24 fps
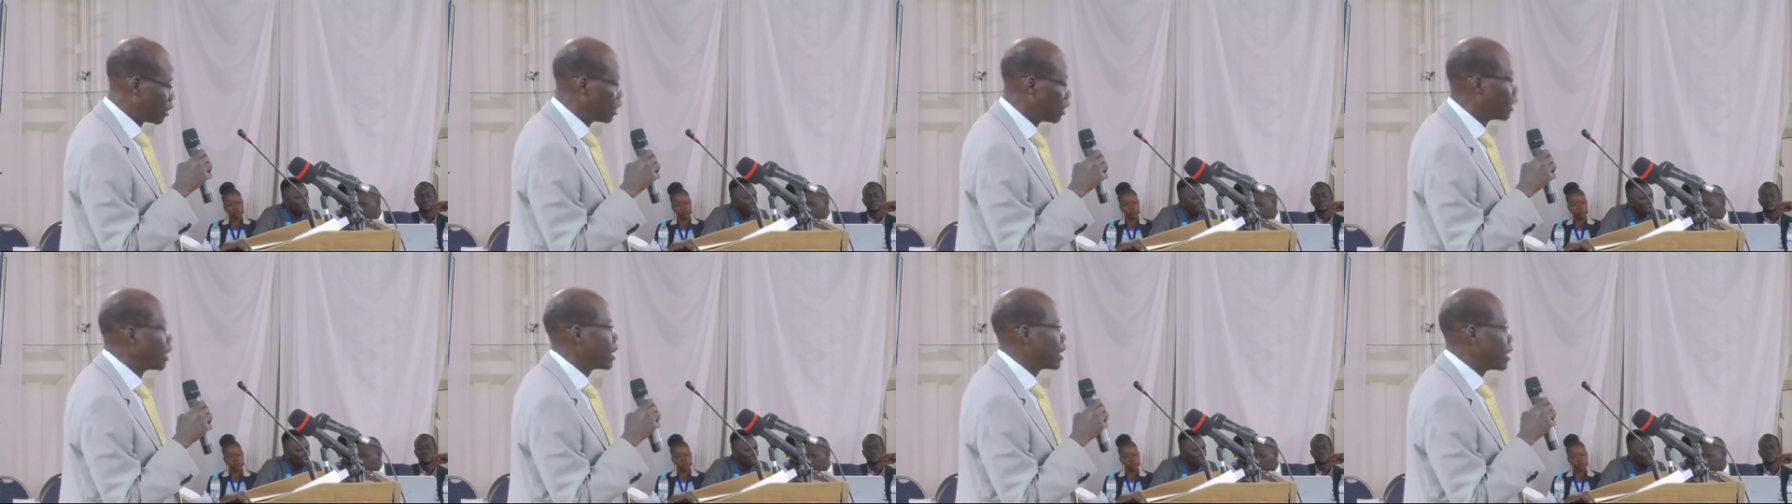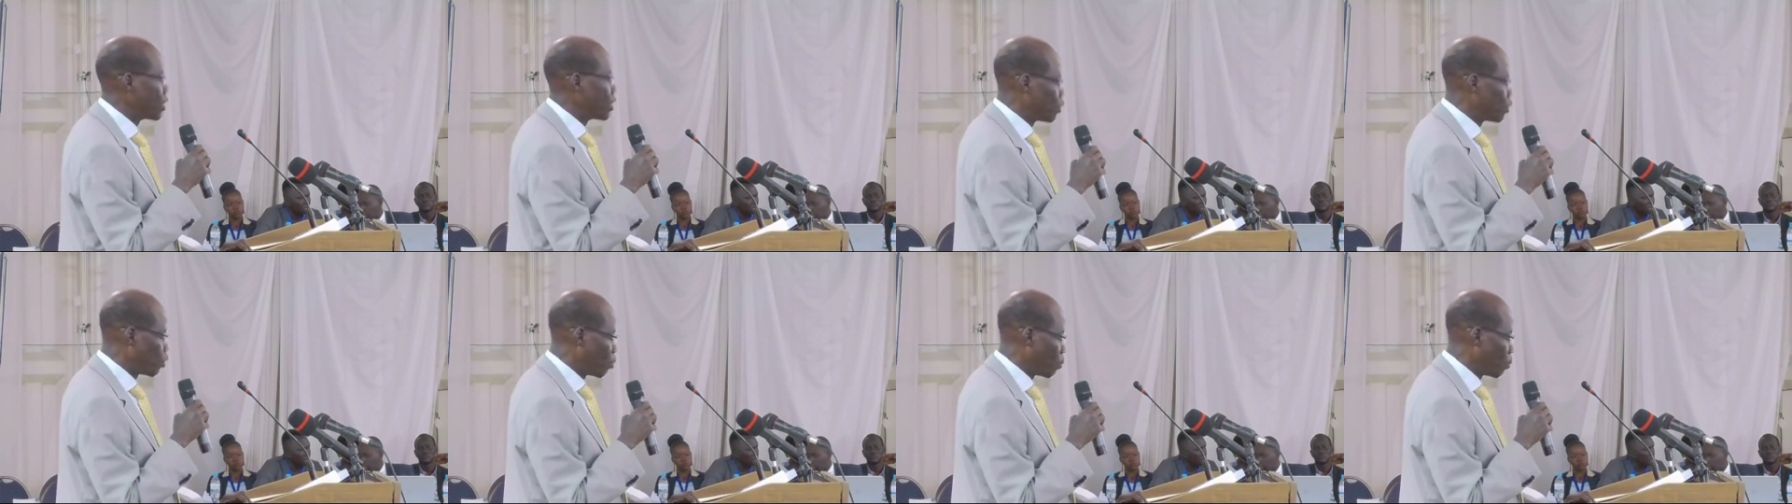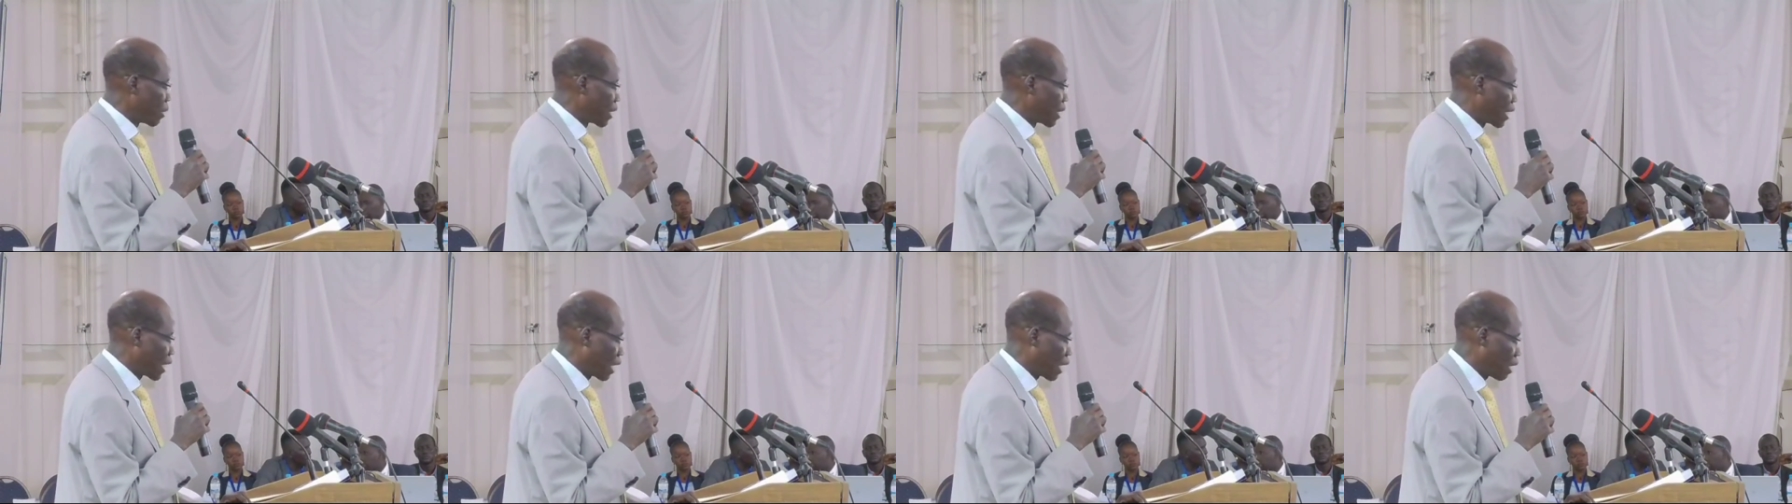is to
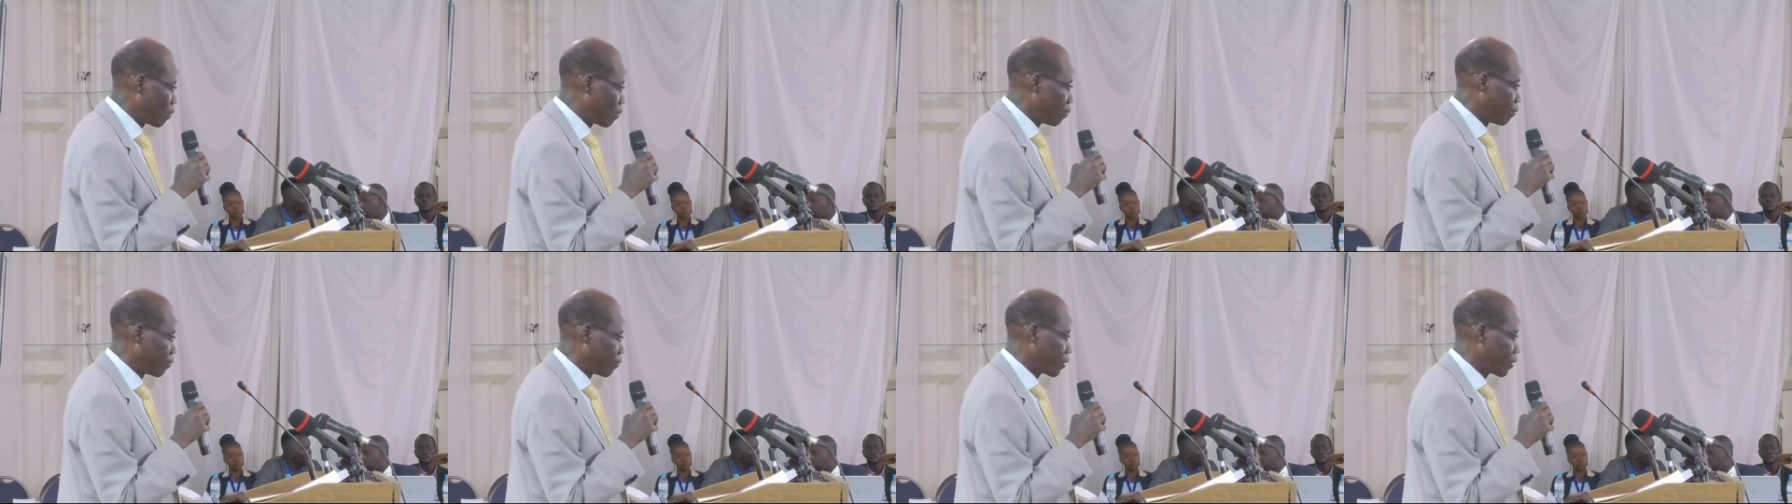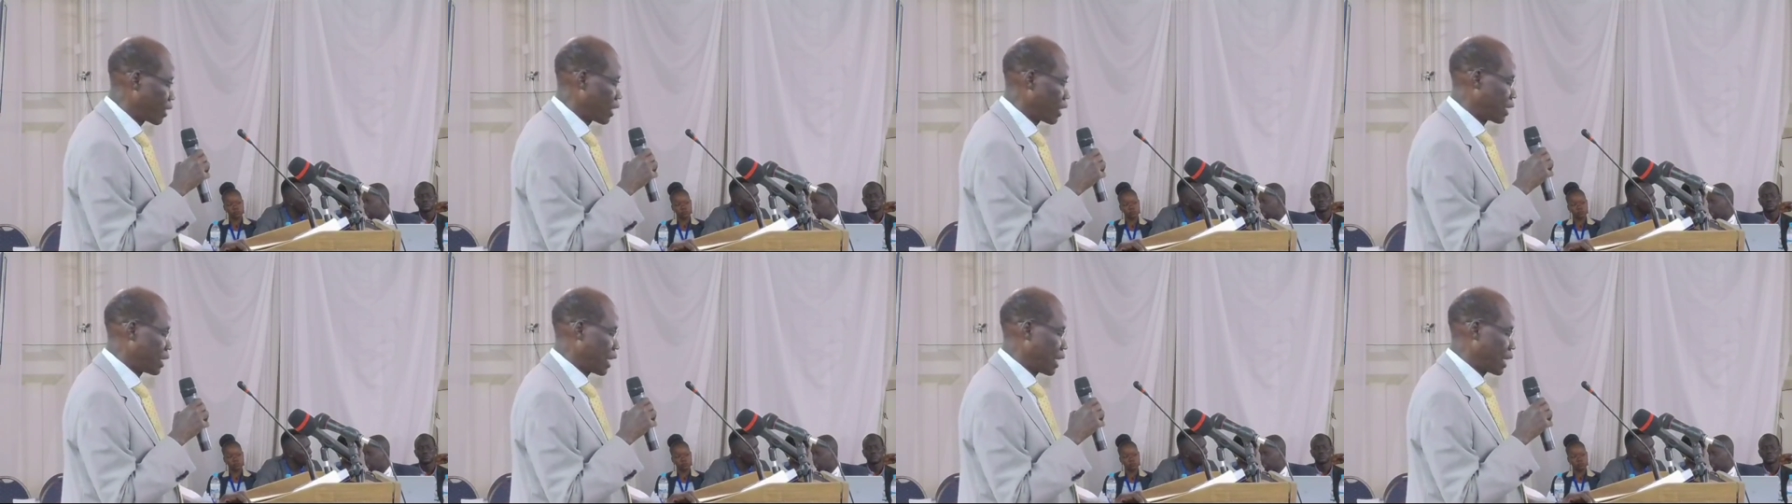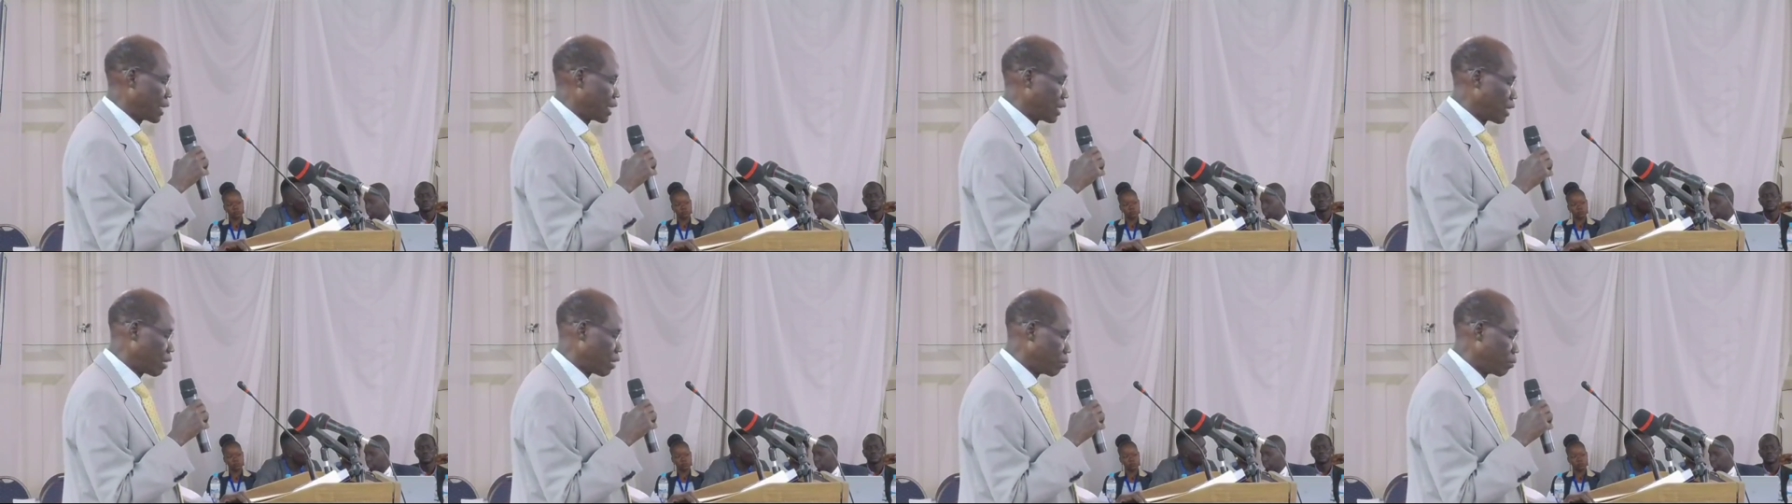become a
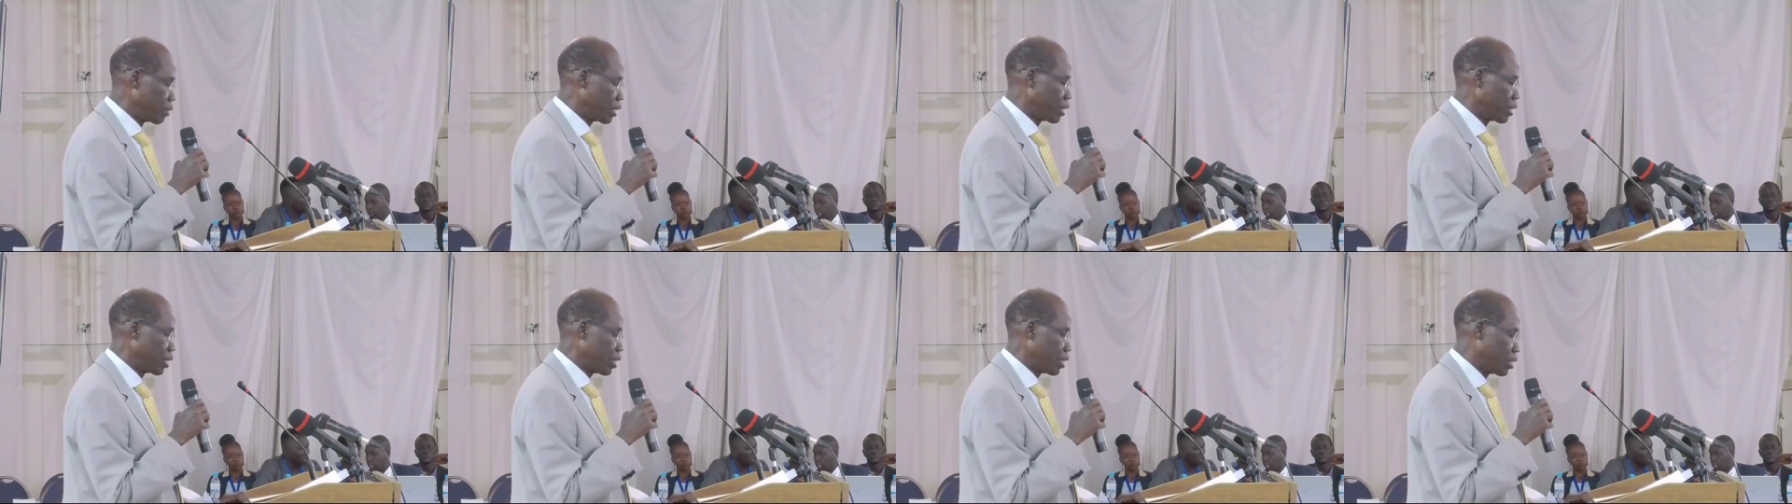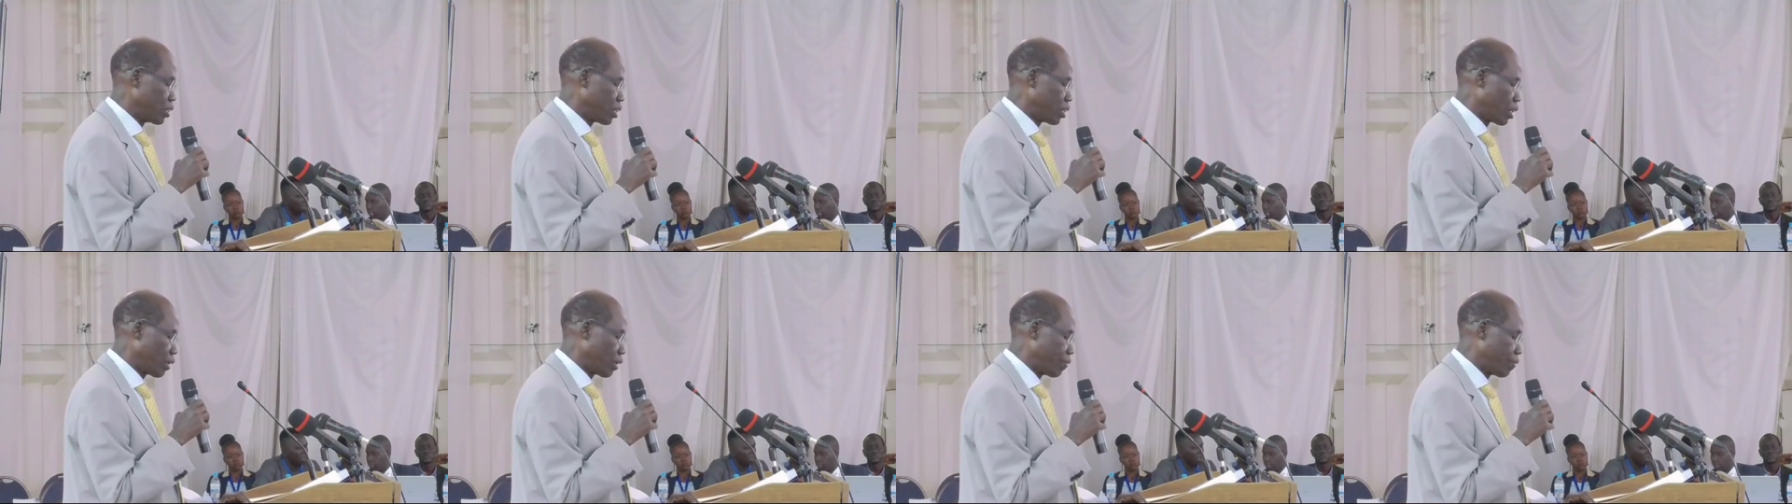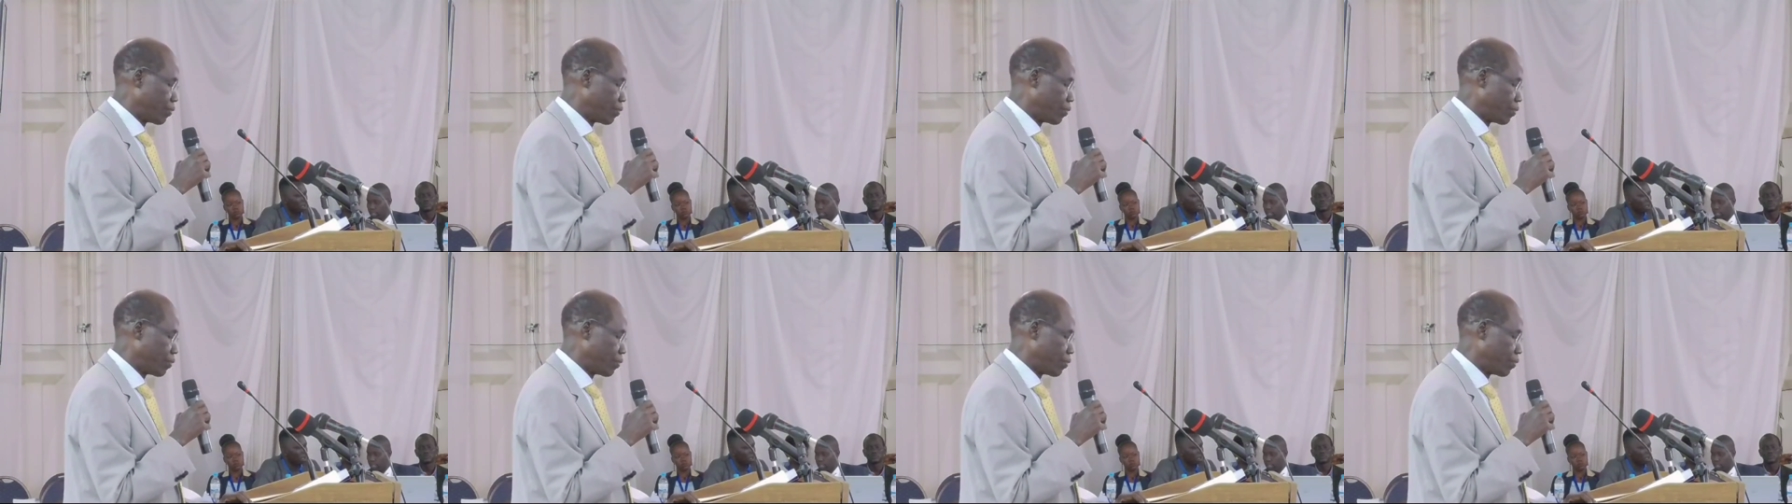dynamic regional